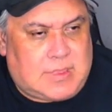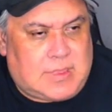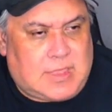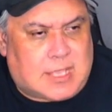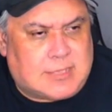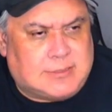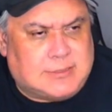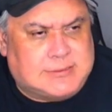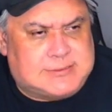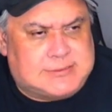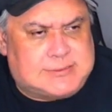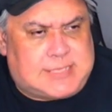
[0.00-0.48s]

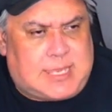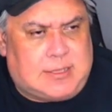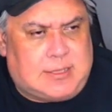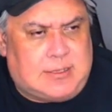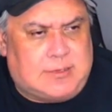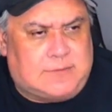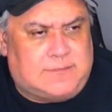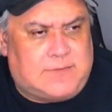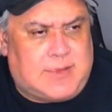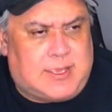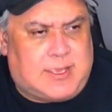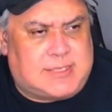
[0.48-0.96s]

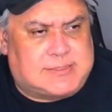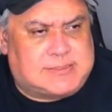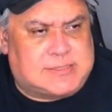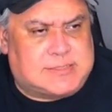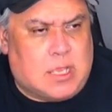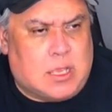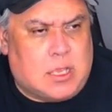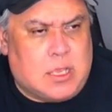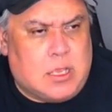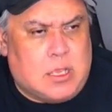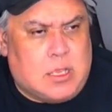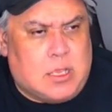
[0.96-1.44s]
Scaling fast.
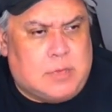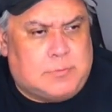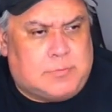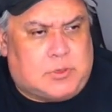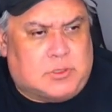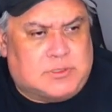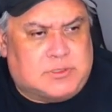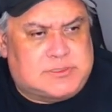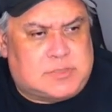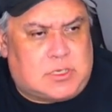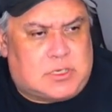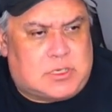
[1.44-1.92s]

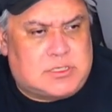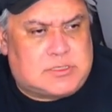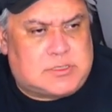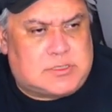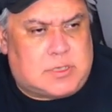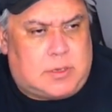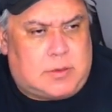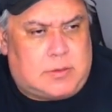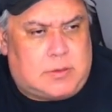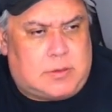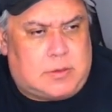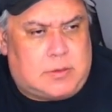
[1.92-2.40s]
Polestar's
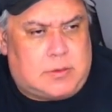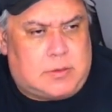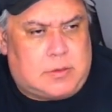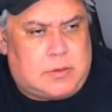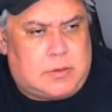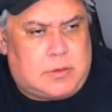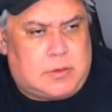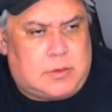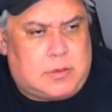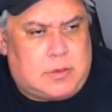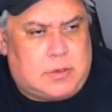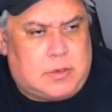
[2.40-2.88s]

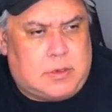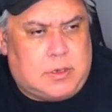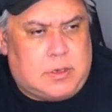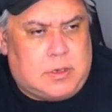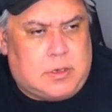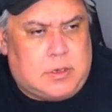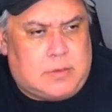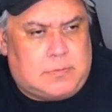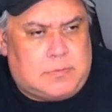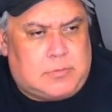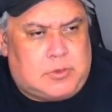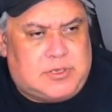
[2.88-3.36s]

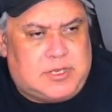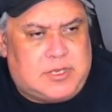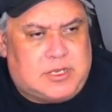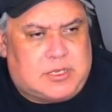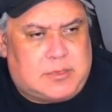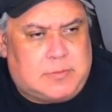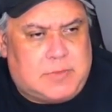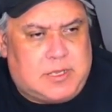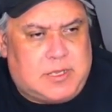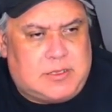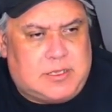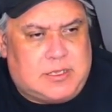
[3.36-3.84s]

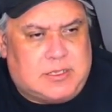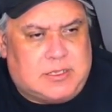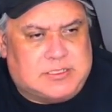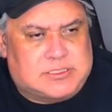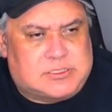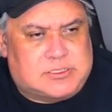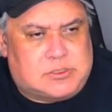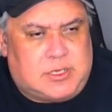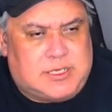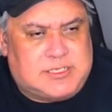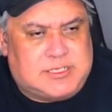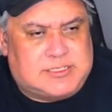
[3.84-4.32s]
predicament
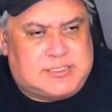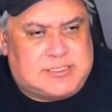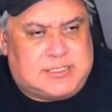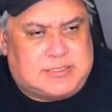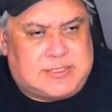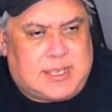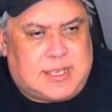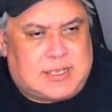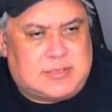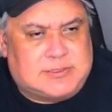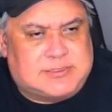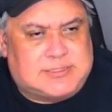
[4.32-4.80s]
illustrates the
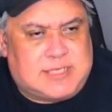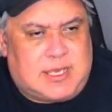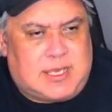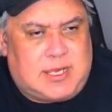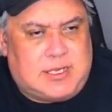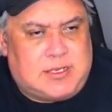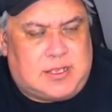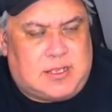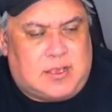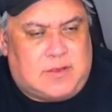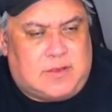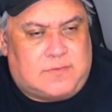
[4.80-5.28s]

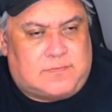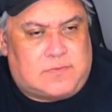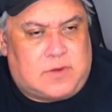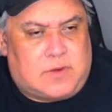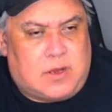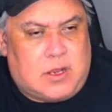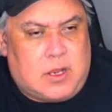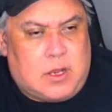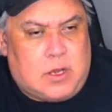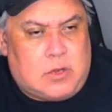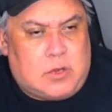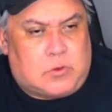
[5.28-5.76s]
downside of
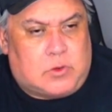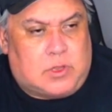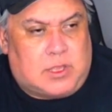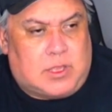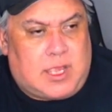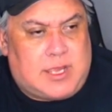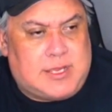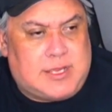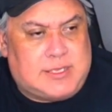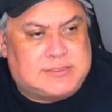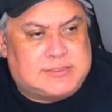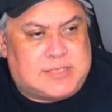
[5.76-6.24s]

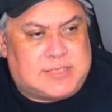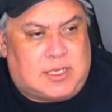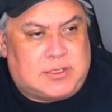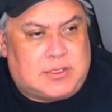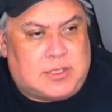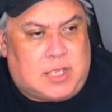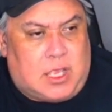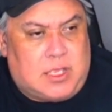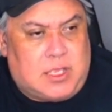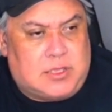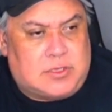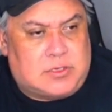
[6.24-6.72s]
reliance on
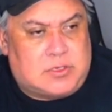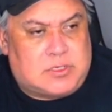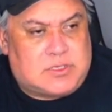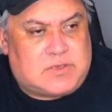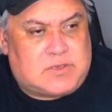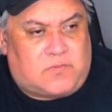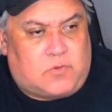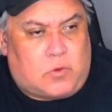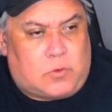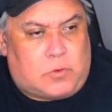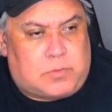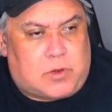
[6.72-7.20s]
others
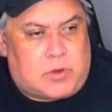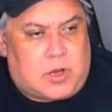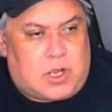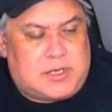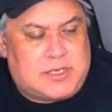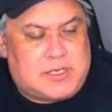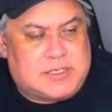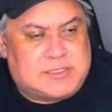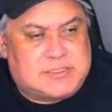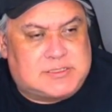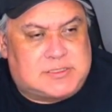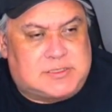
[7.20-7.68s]
for
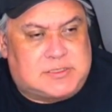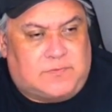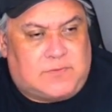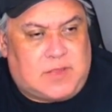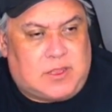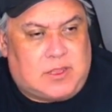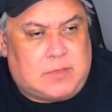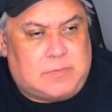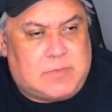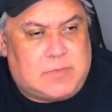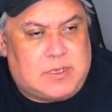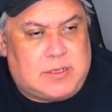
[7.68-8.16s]
products
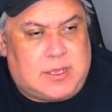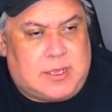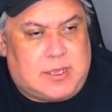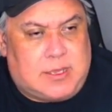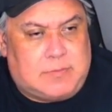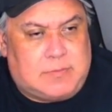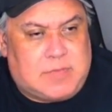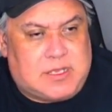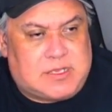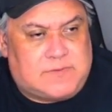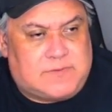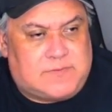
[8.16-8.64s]
development and
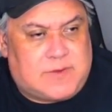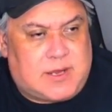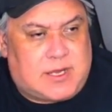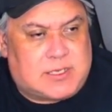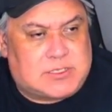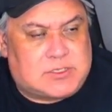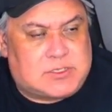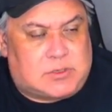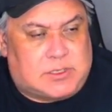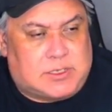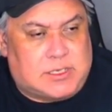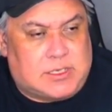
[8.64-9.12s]

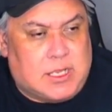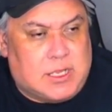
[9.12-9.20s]
manufacturing.